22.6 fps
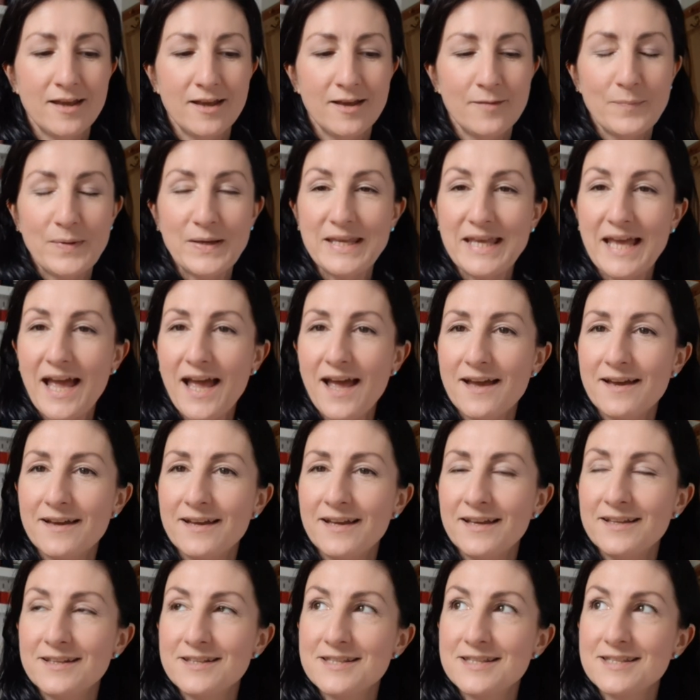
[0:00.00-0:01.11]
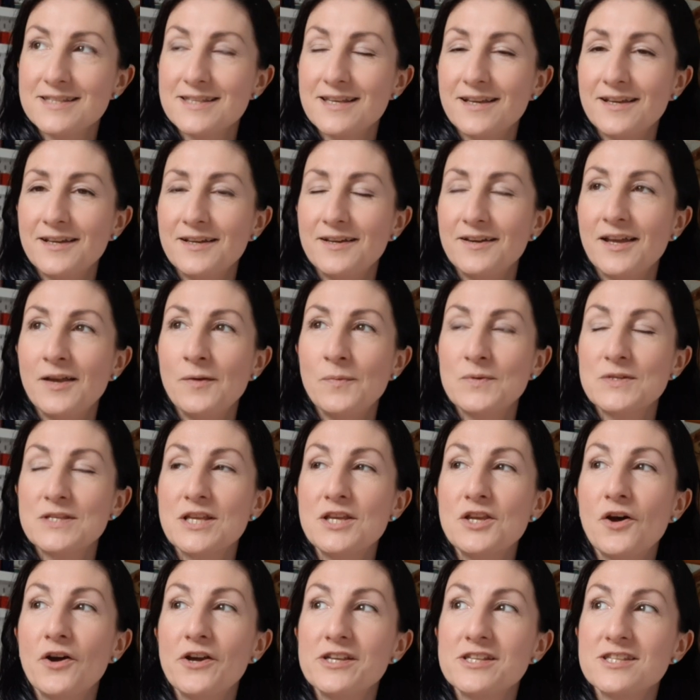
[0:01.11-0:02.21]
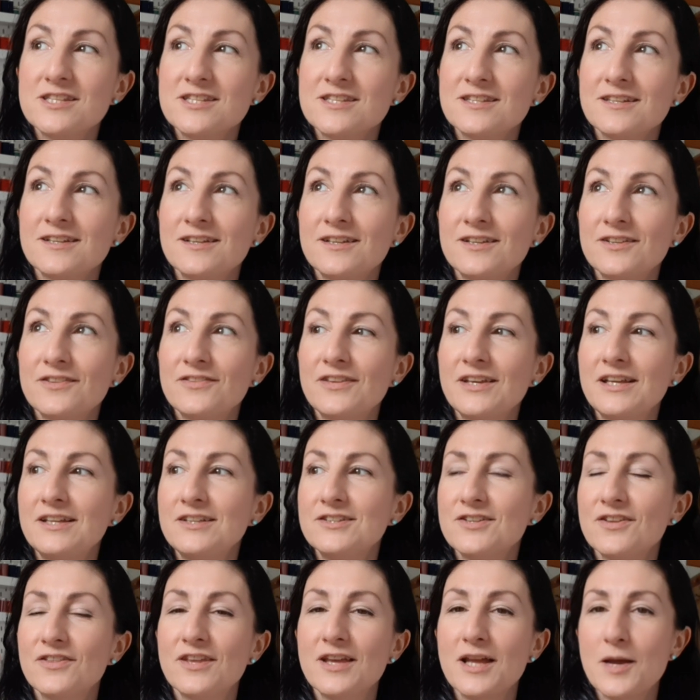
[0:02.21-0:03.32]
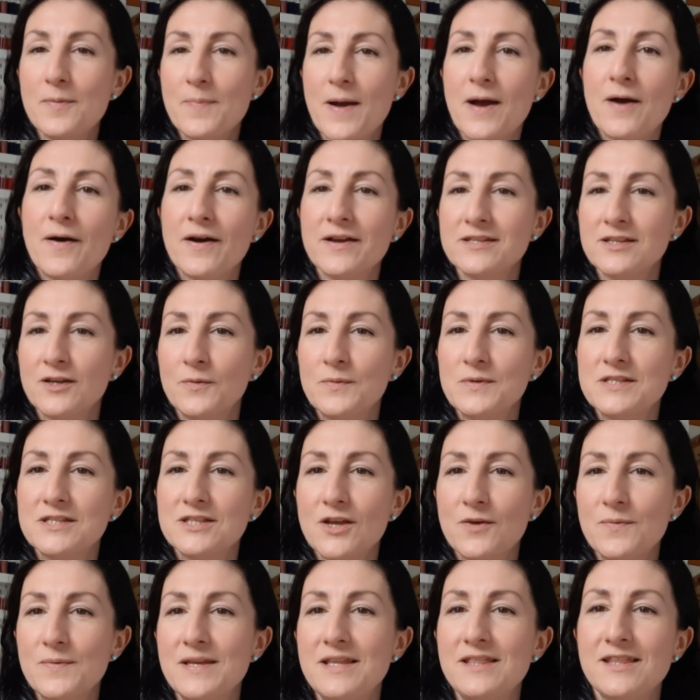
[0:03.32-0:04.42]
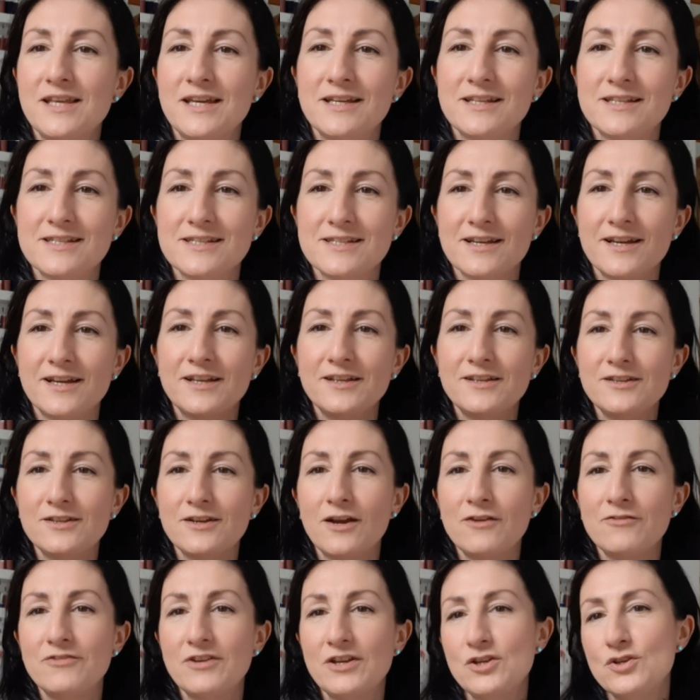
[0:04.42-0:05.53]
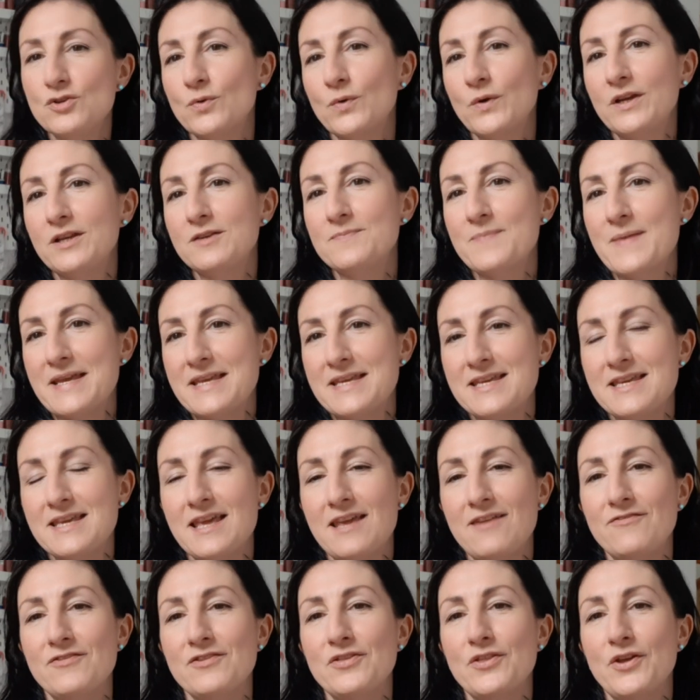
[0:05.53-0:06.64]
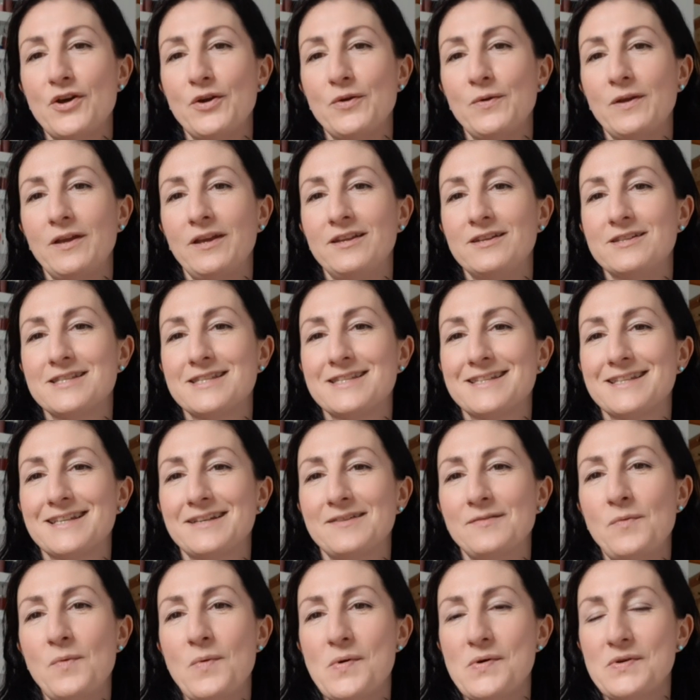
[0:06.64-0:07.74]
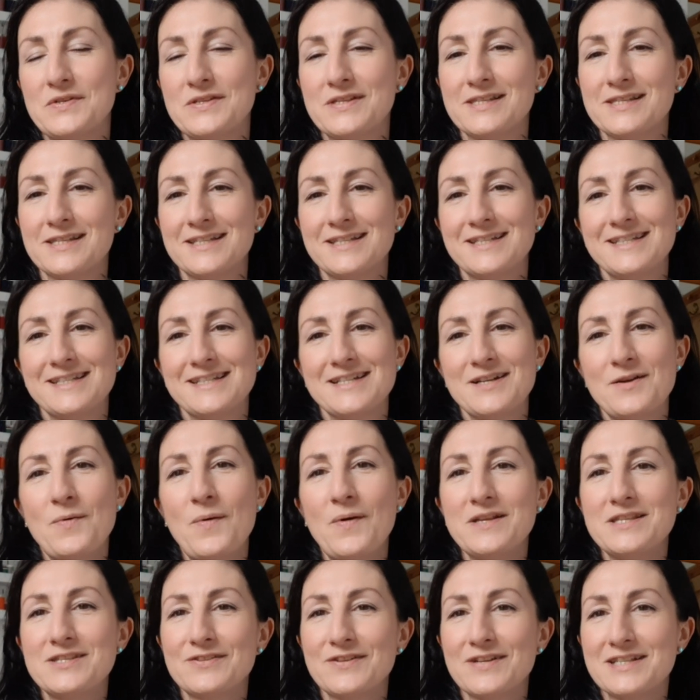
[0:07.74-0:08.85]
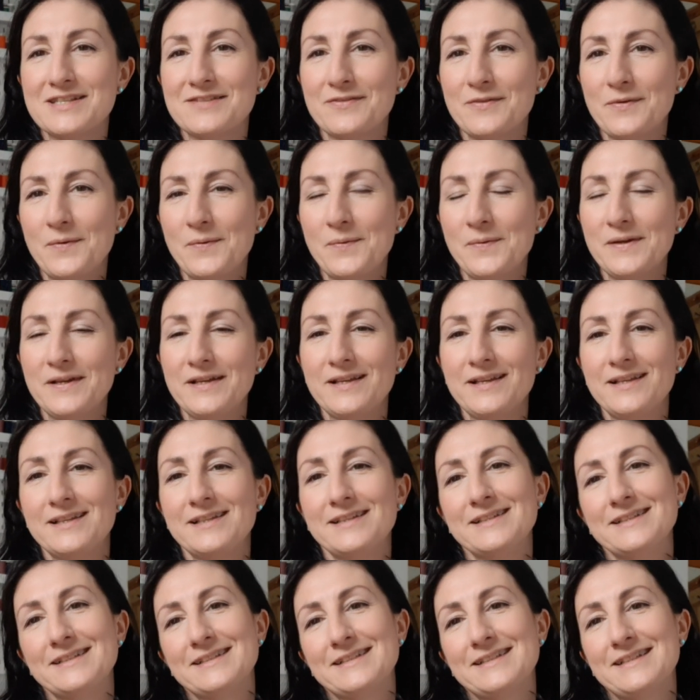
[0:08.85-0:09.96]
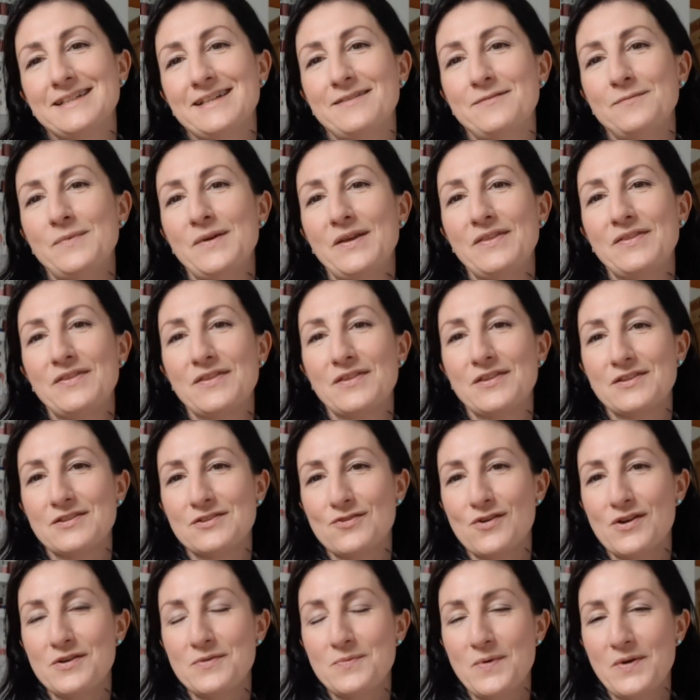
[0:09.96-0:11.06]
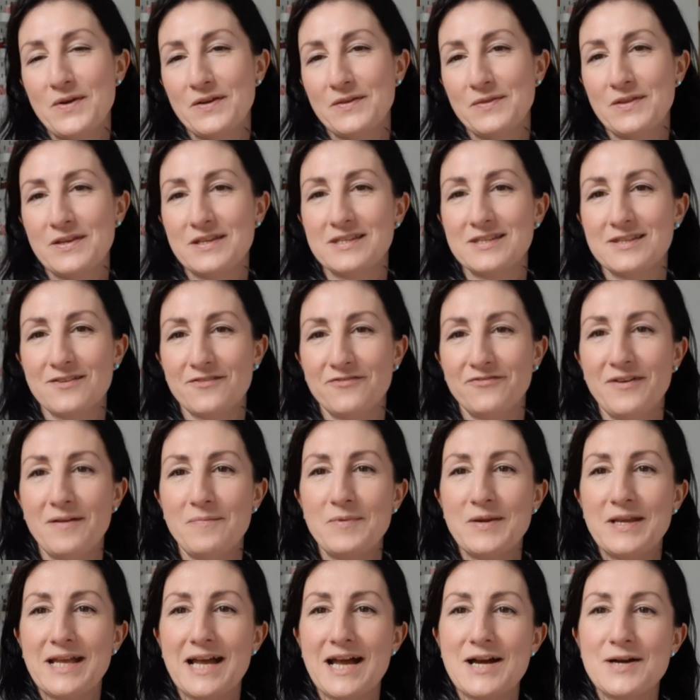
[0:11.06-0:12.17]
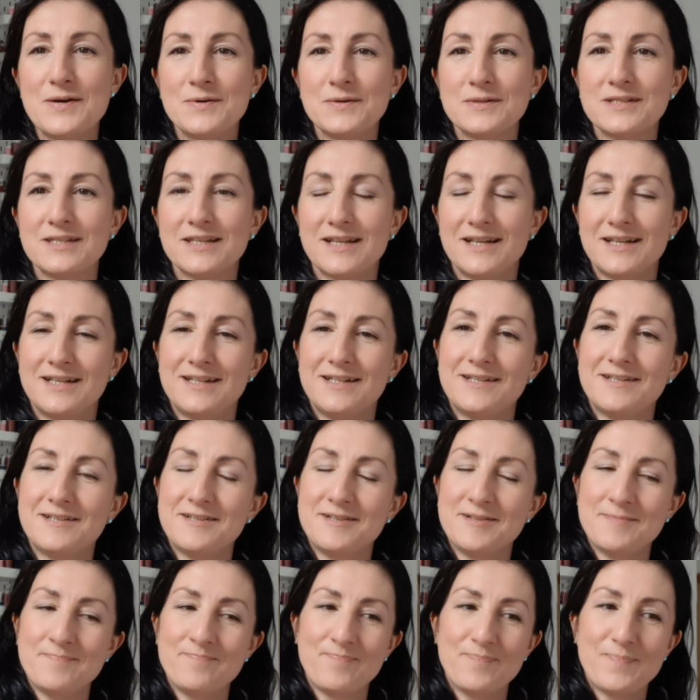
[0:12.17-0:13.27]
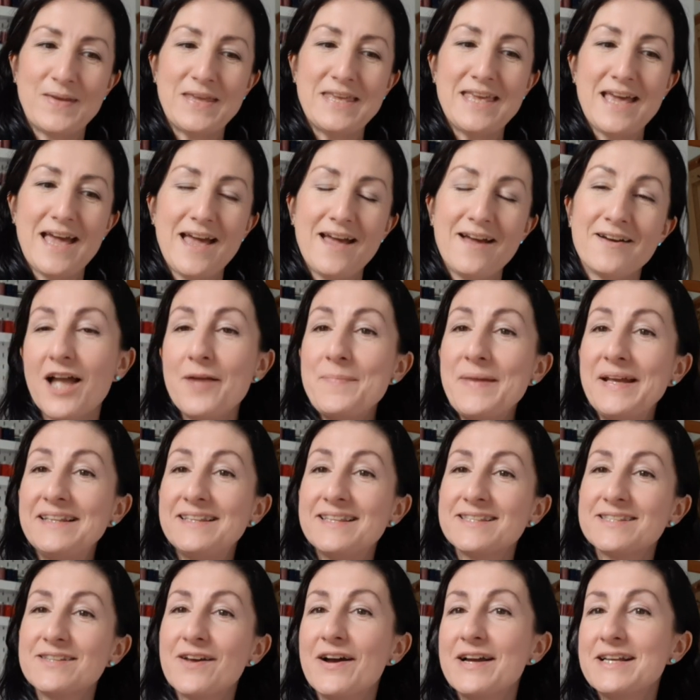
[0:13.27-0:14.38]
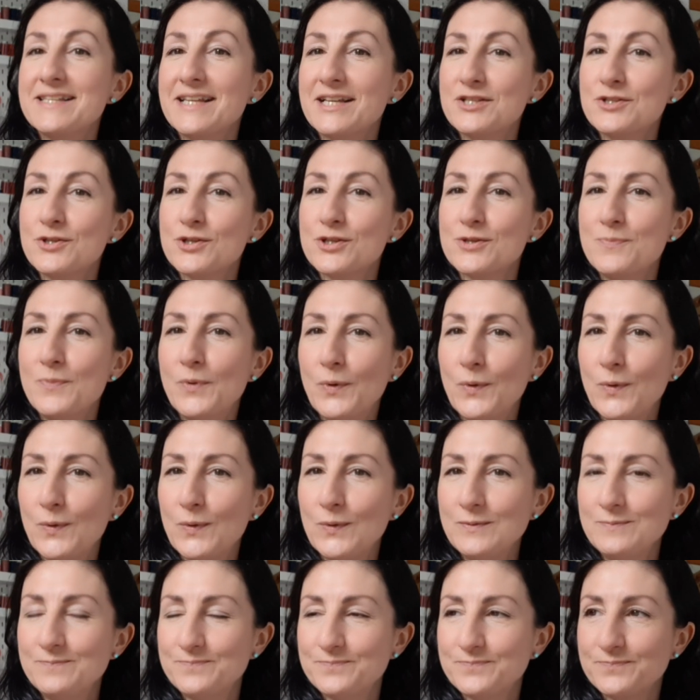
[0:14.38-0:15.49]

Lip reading: But yeah, it was a nice thing to think about as I was sewing this, and I've enjoyed making it, even though it was quite stressful with trying to work this fabric out. But yeah, I made the size extra small.